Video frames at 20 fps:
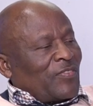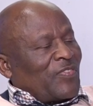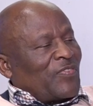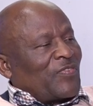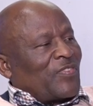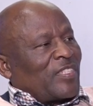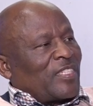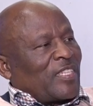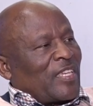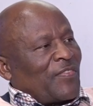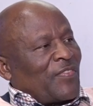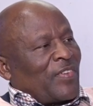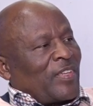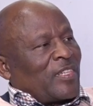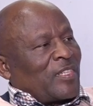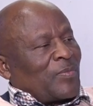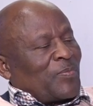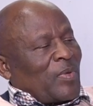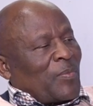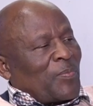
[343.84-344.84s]

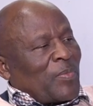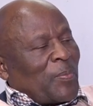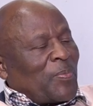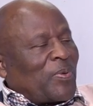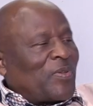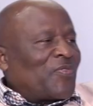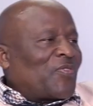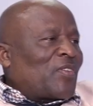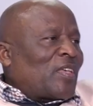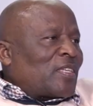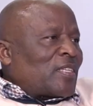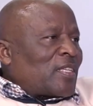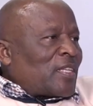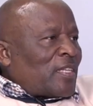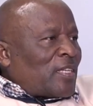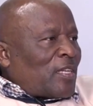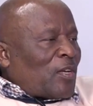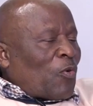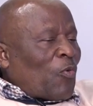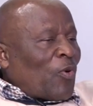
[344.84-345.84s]
57, remember,
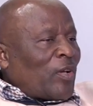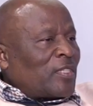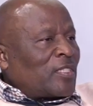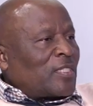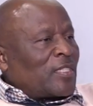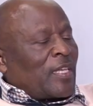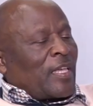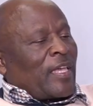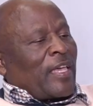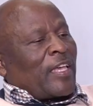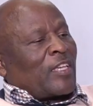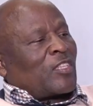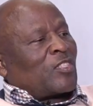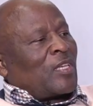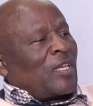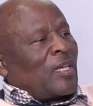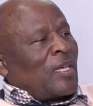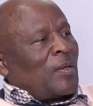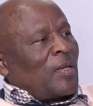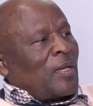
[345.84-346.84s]
previously was
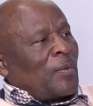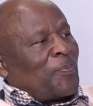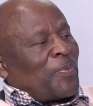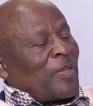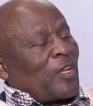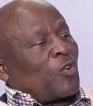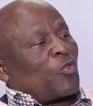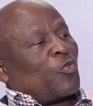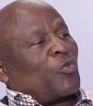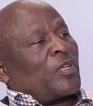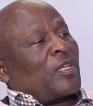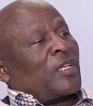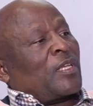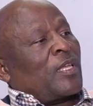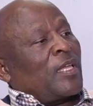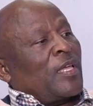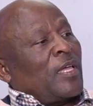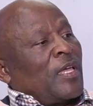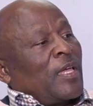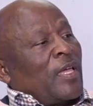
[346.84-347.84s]

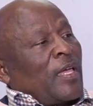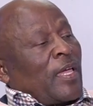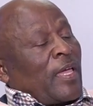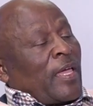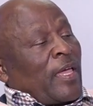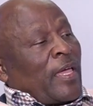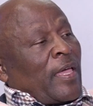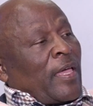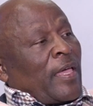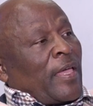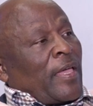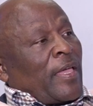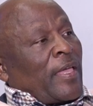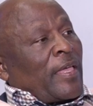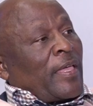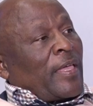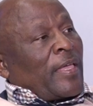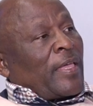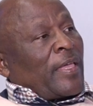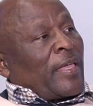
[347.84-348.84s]
precluding a
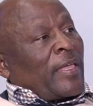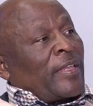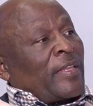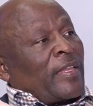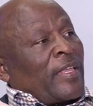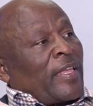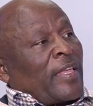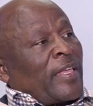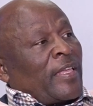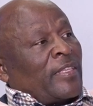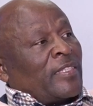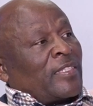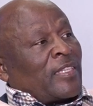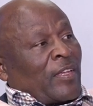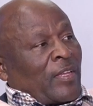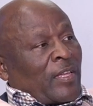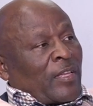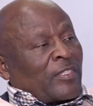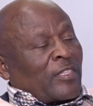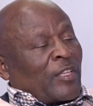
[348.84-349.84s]

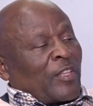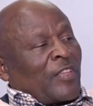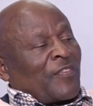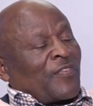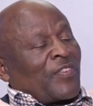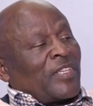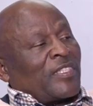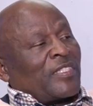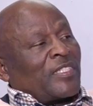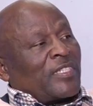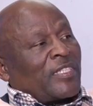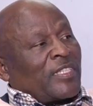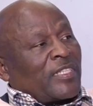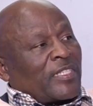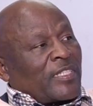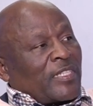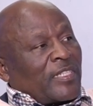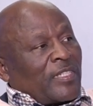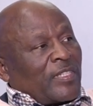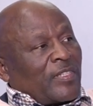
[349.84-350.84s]
South African
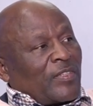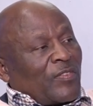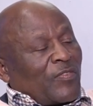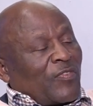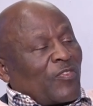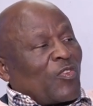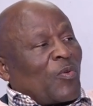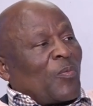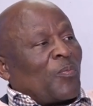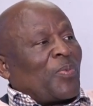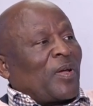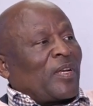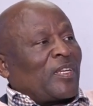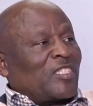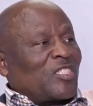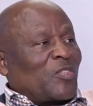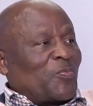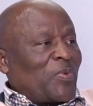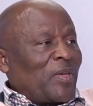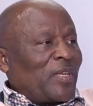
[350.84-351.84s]
citizen from
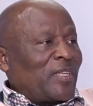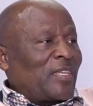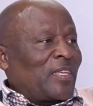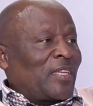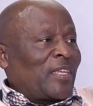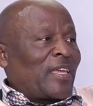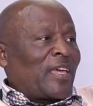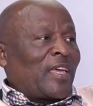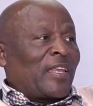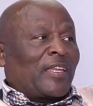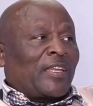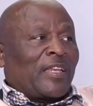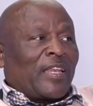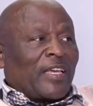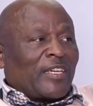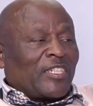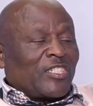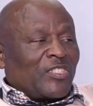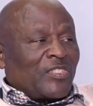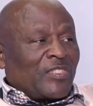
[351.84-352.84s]
participating in
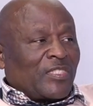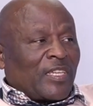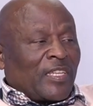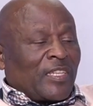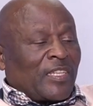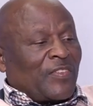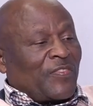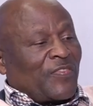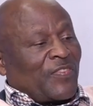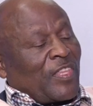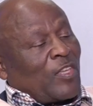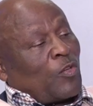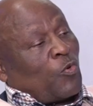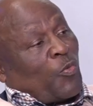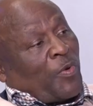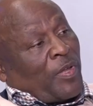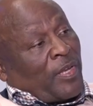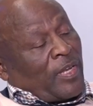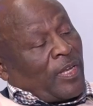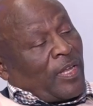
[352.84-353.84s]
elections, and if they
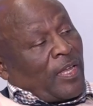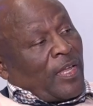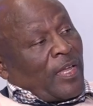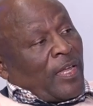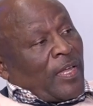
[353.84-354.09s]
win